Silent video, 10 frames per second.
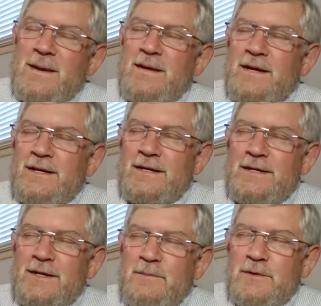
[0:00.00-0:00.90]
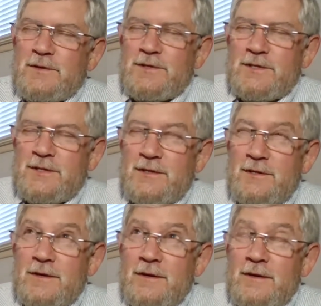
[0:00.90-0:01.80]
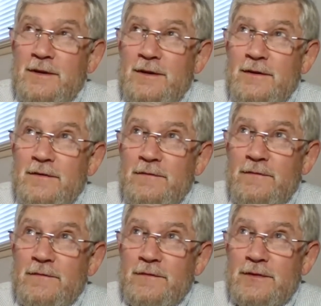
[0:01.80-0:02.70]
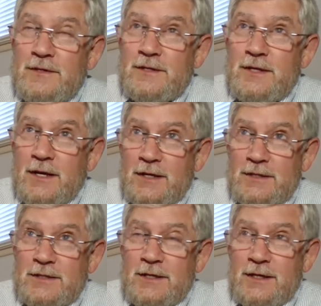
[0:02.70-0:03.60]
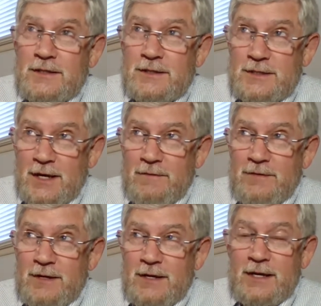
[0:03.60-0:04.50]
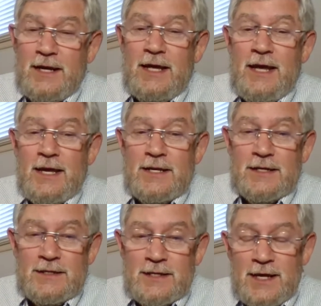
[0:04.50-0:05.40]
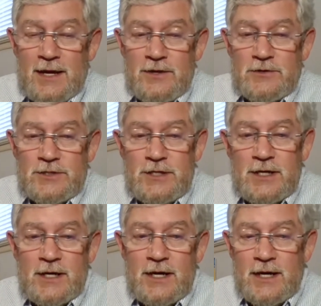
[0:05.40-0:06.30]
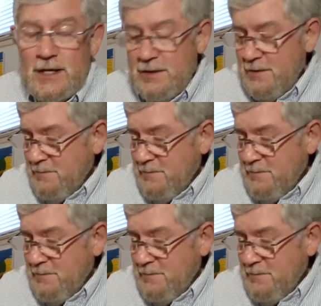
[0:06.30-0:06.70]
numbers 6 and 7 and 8. And together, she and I